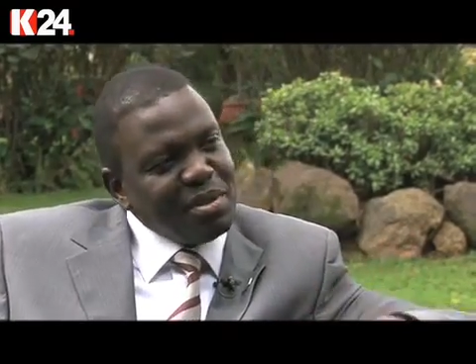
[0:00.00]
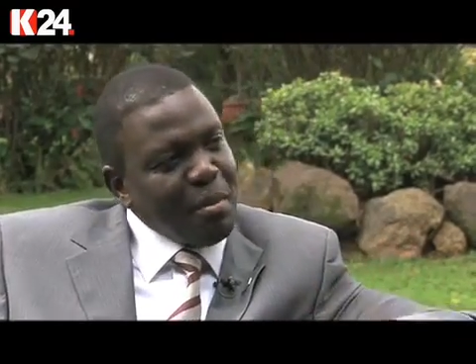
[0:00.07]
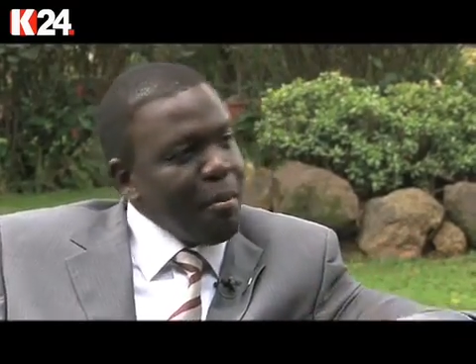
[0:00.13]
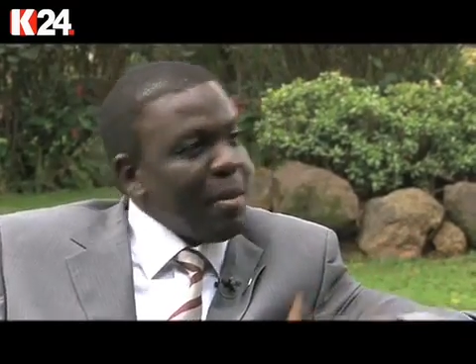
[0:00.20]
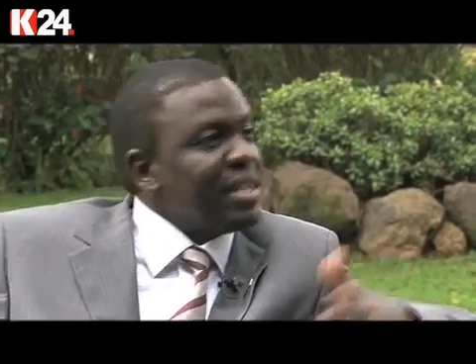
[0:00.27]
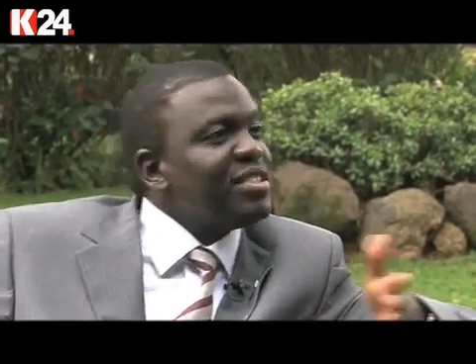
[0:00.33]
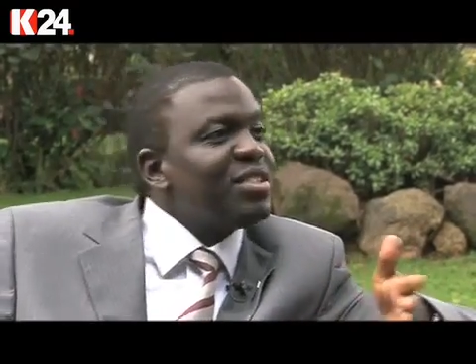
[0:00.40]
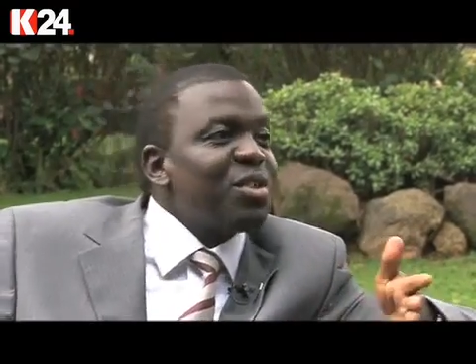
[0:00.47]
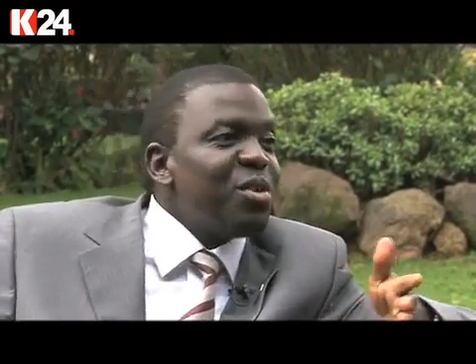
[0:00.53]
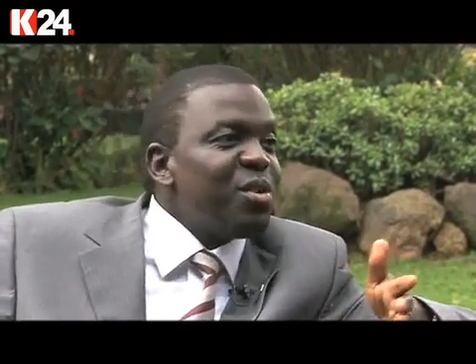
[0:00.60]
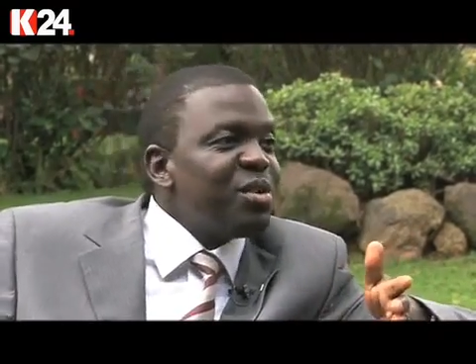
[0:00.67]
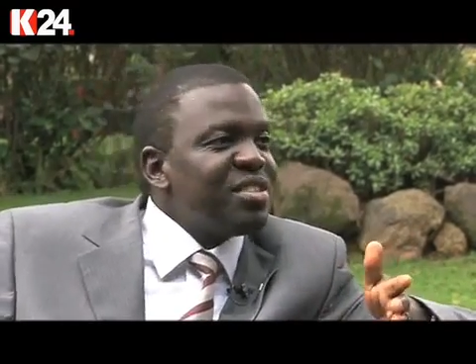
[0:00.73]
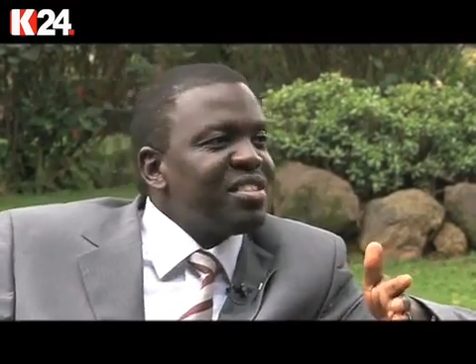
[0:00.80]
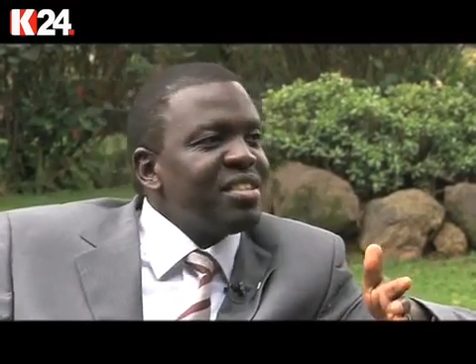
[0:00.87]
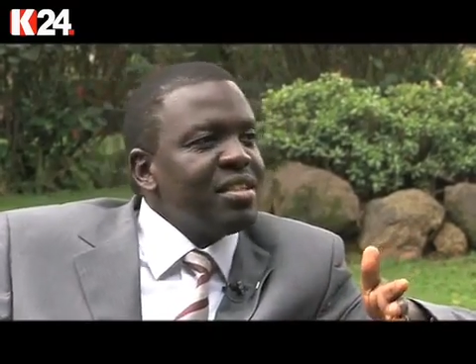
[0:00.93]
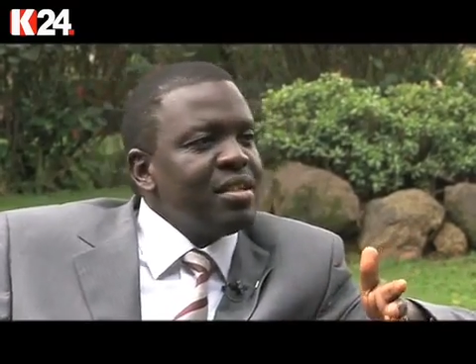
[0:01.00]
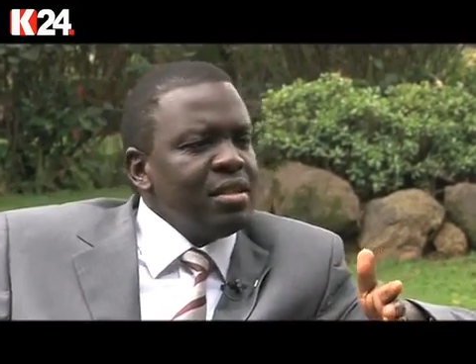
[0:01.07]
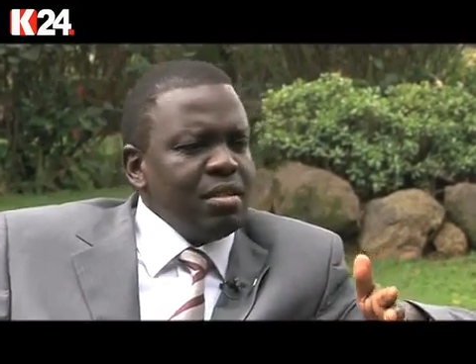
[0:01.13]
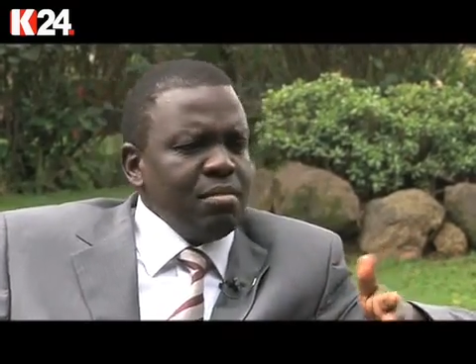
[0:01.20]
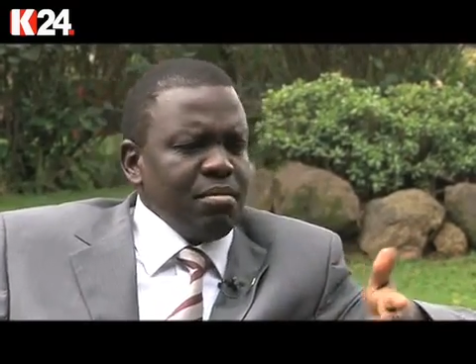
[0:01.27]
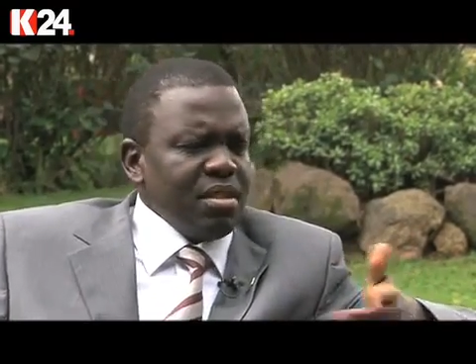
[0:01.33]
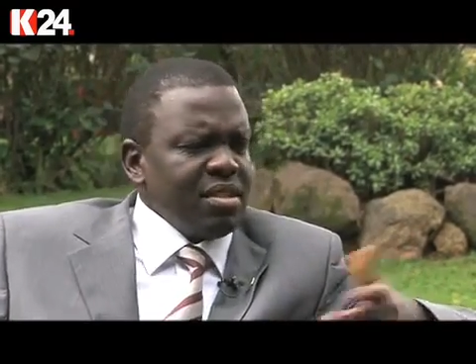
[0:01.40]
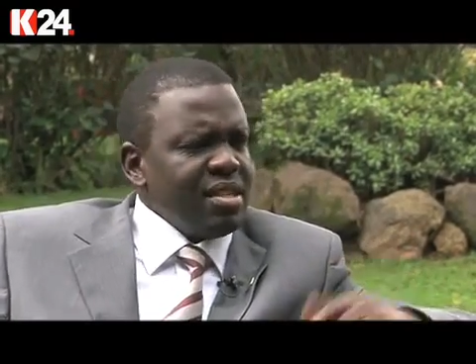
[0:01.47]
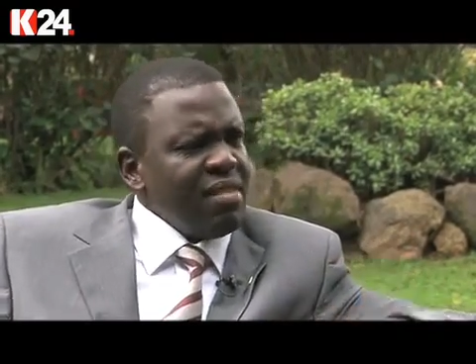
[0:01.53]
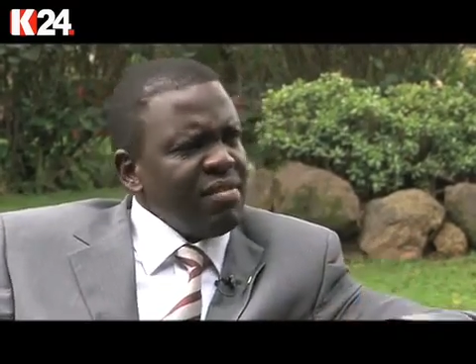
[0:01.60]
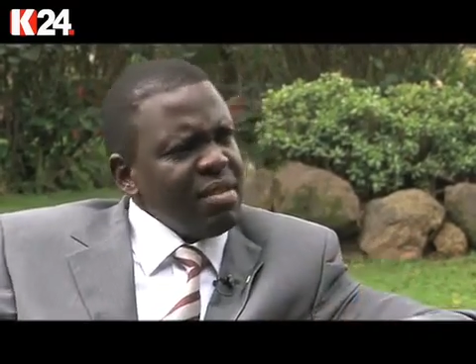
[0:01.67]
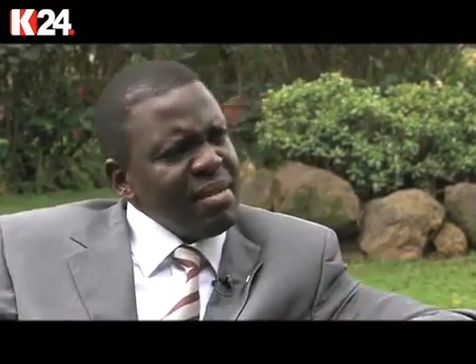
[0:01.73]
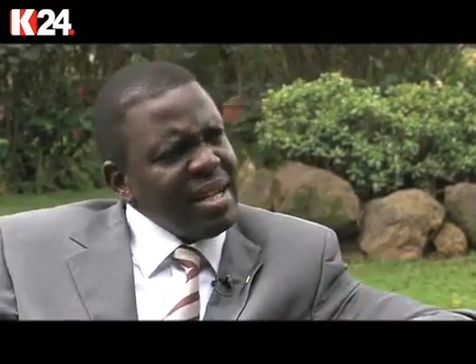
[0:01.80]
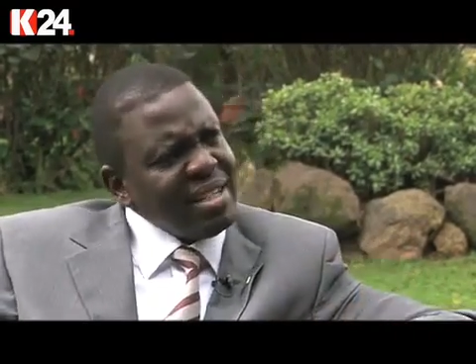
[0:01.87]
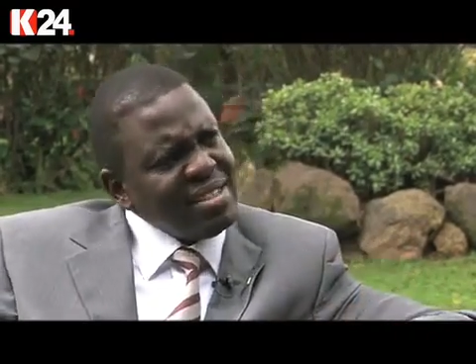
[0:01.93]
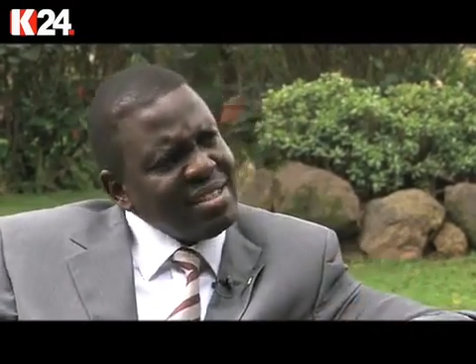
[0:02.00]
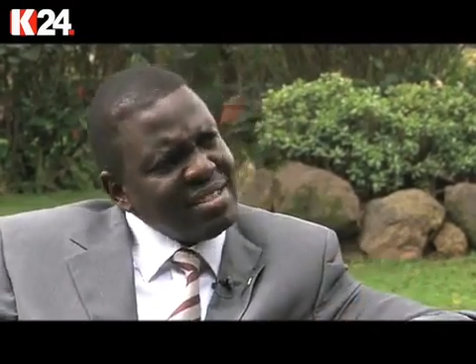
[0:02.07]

the best roads, because they have the money.